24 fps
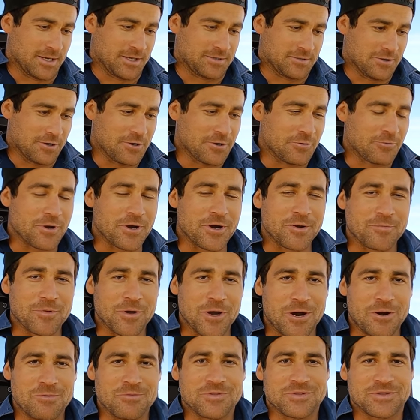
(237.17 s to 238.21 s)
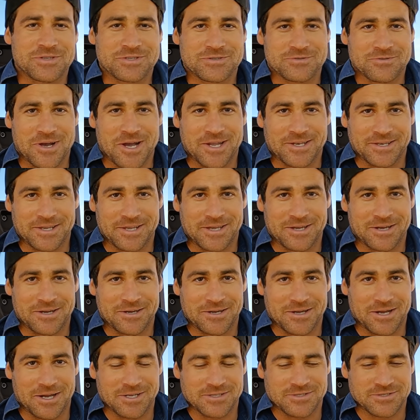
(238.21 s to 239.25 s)
I don't know where I'm going with this right
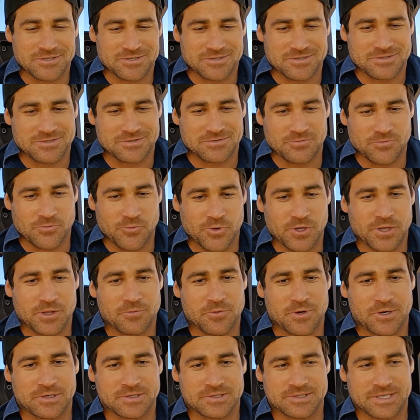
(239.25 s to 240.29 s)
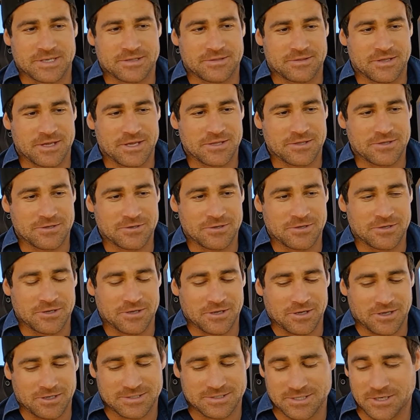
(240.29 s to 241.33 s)
now. I just really wanted to say thank you.
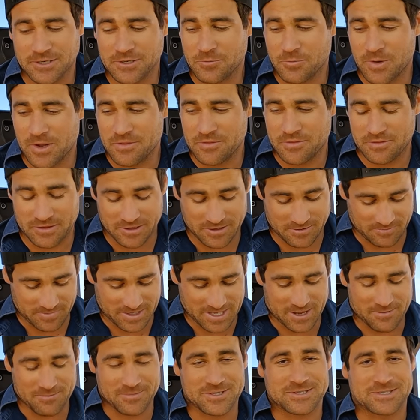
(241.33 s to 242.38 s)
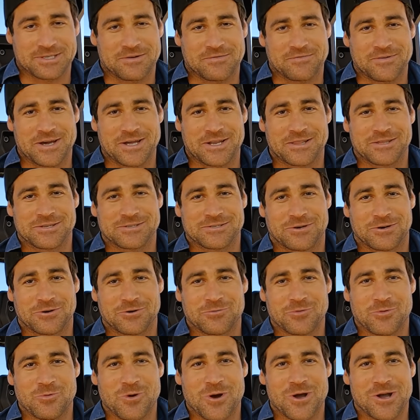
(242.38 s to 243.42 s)
Tell you one thing, I'm getting myself out of these
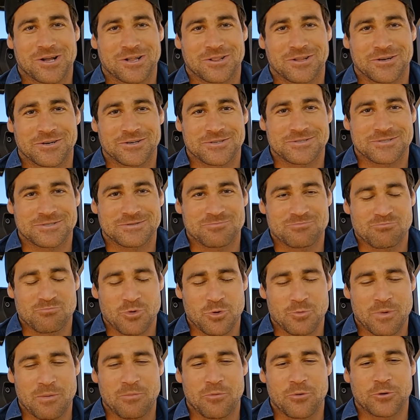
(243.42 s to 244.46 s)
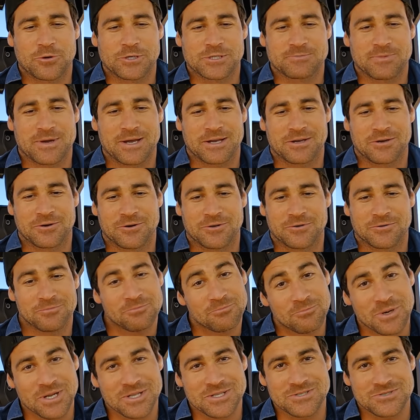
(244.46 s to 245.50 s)
horrible work clothes, put my boardies back on,
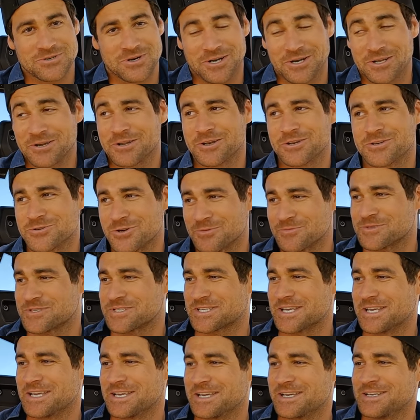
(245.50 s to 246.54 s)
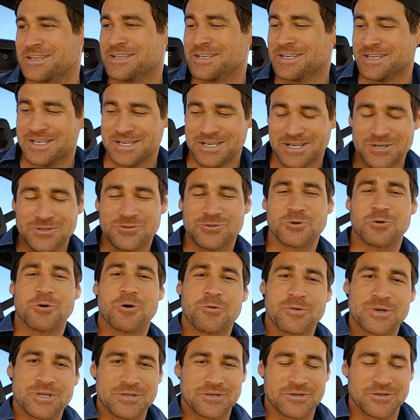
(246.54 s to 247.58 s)
me and Strider gonna drop the ski in, do
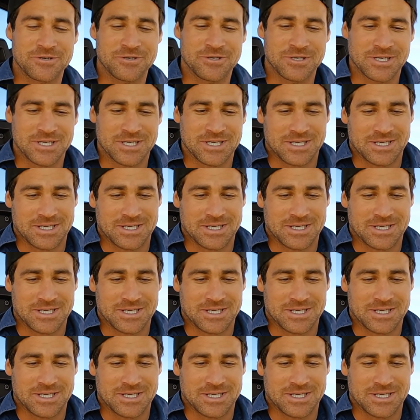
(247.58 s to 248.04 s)
what we do.